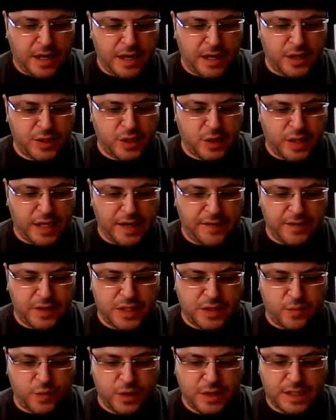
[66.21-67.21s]
"I also
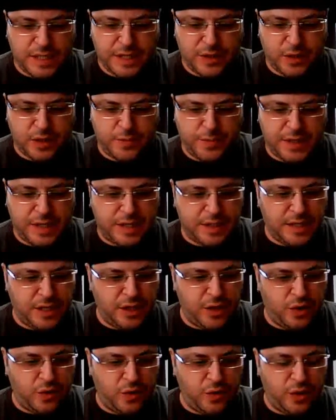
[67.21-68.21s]
gave you some more stickers
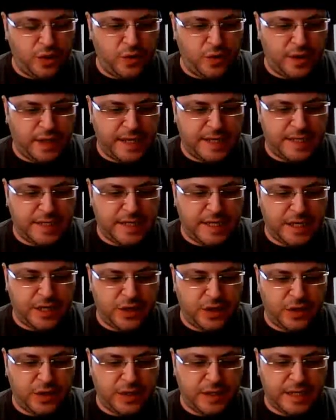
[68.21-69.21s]
because I know you like
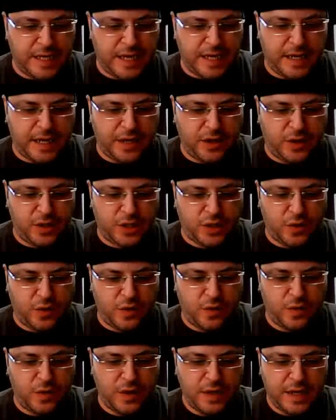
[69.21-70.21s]
stickers, and I
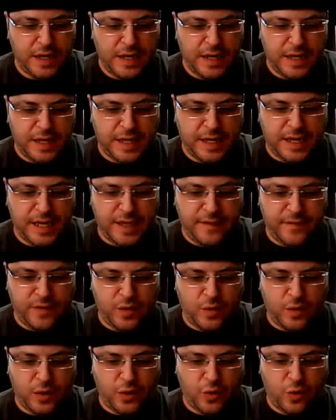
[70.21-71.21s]
also
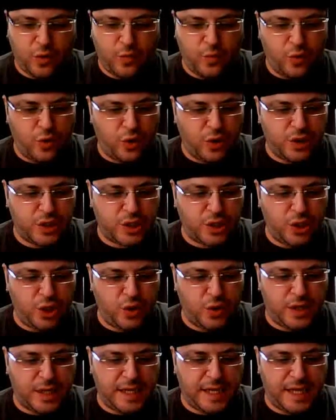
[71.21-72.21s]
gave you a load more
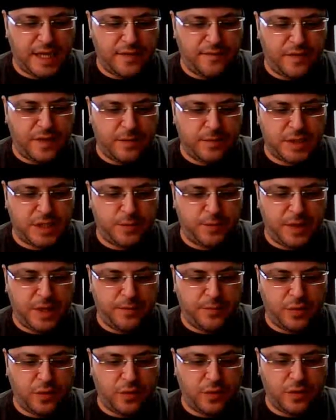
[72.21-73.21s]
so you can give them to
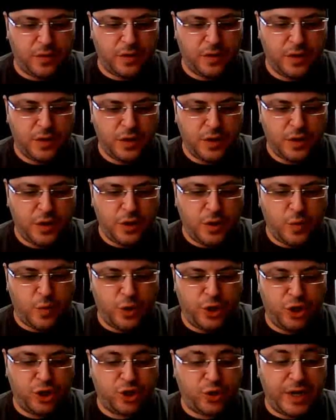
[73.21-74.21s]
people
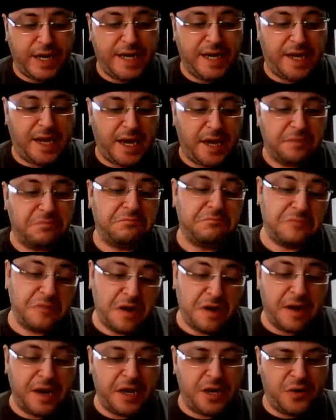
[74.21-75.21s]
when you trade again."
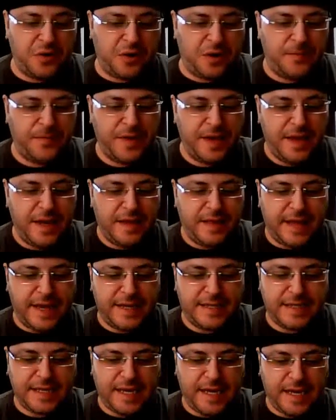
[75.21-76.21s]
All right, cool.
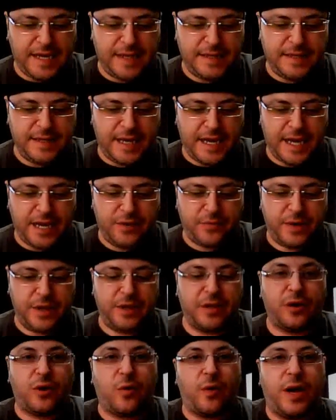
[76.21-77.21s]
"Thanks again,
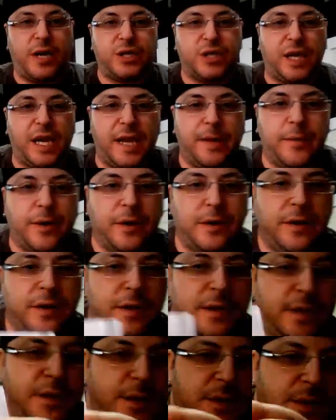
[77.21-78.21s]
Henry, the Garage Gamer."
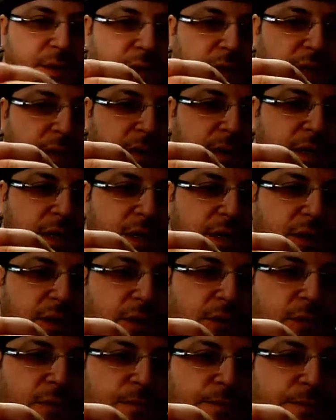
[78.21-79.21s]
So there's his
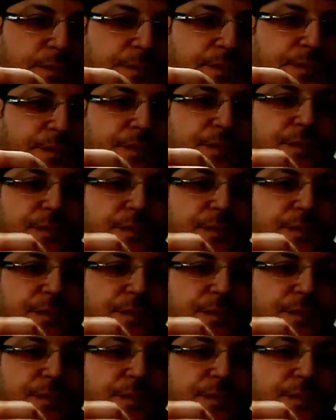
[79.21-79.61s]
note.